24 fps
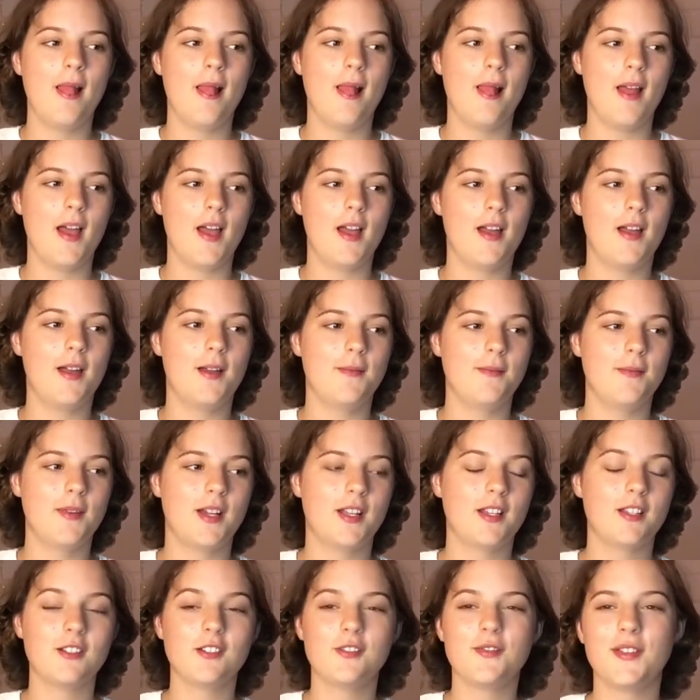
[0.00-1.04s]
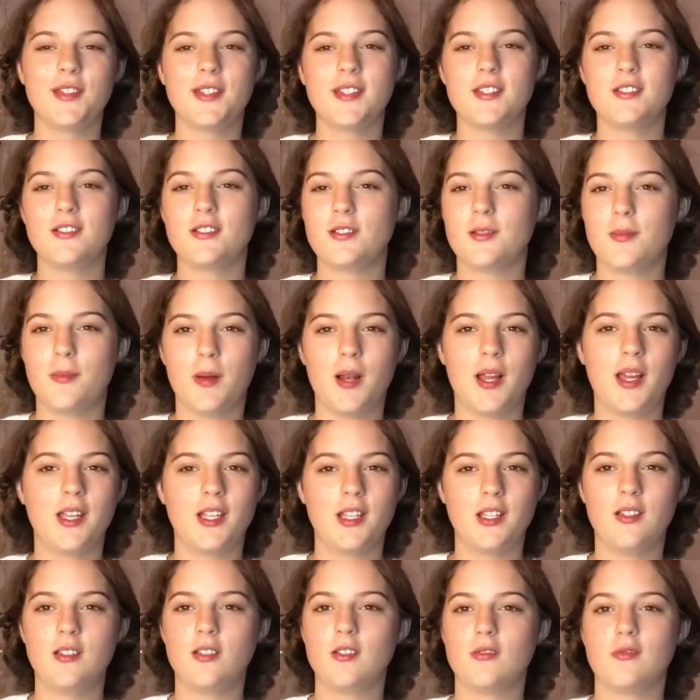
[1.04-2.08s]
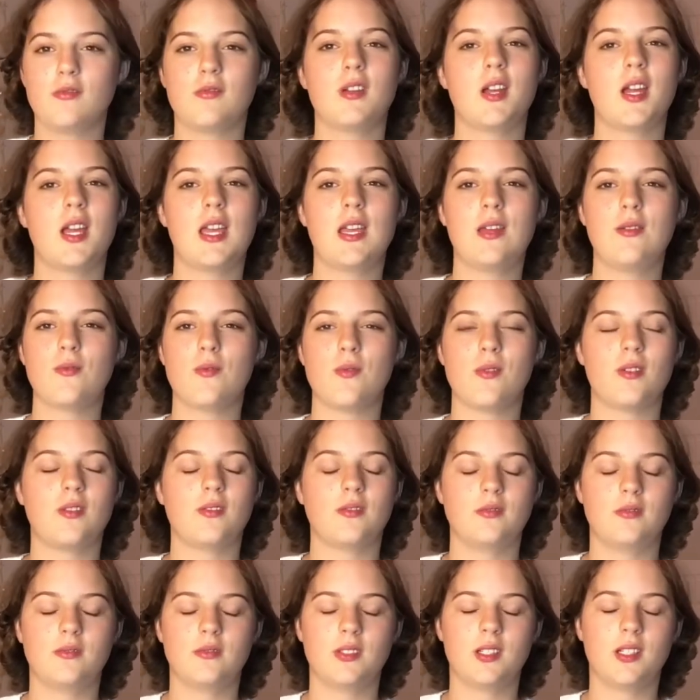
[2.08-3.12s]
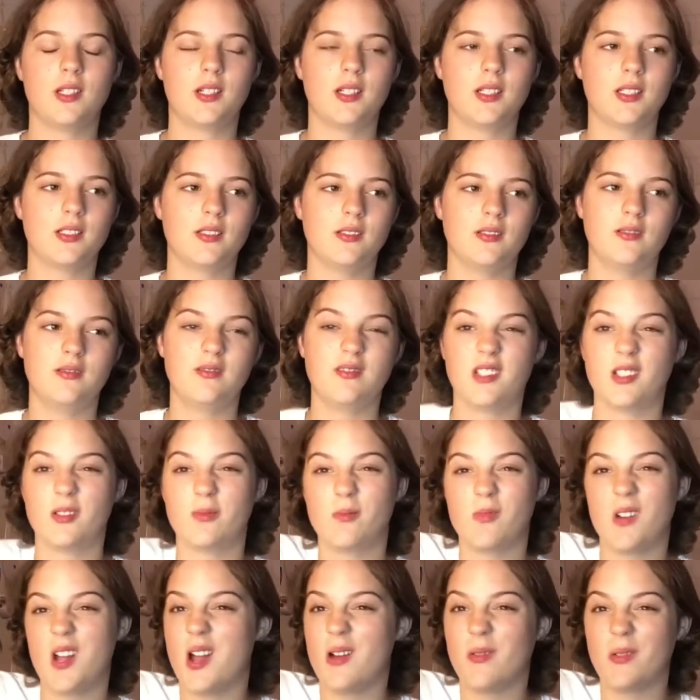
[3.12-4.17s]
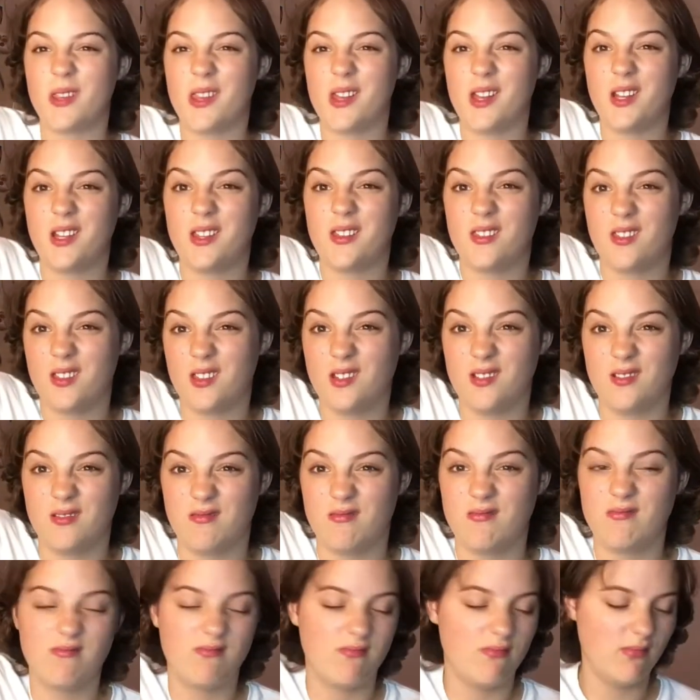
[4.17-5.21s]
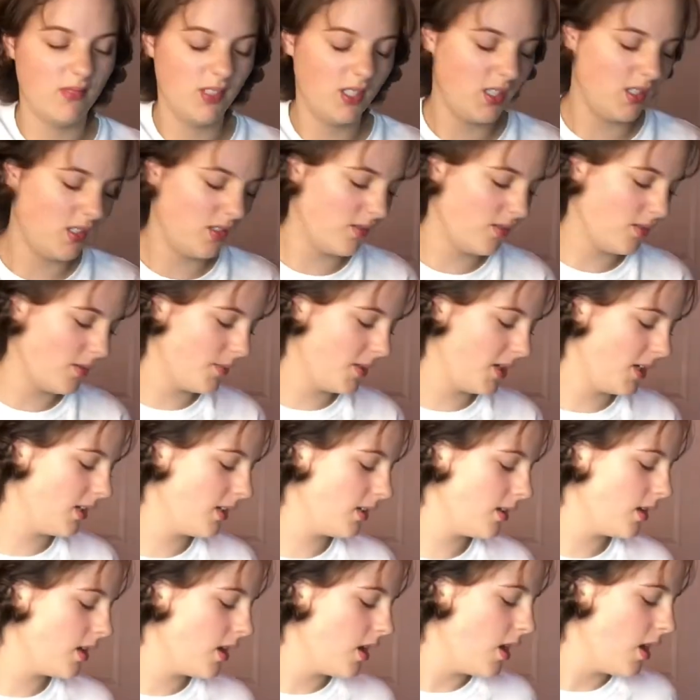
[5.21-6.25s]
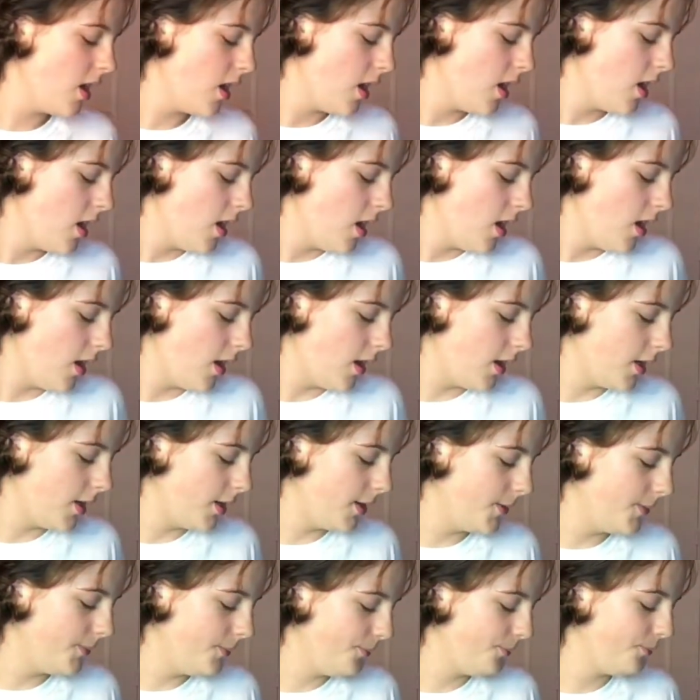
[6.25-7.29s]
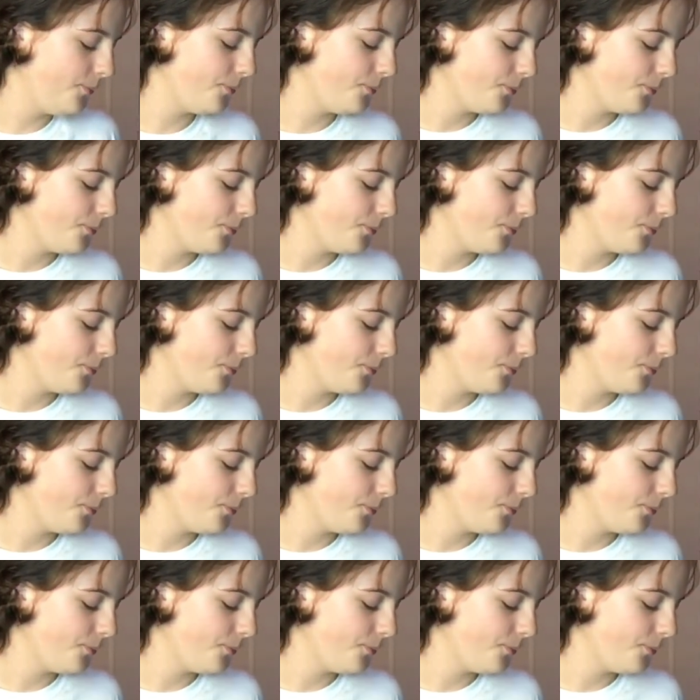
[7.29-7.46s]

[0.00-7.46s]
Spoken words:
And I just fancy just a plain grey one that I can just wear with anything, you know what I mean?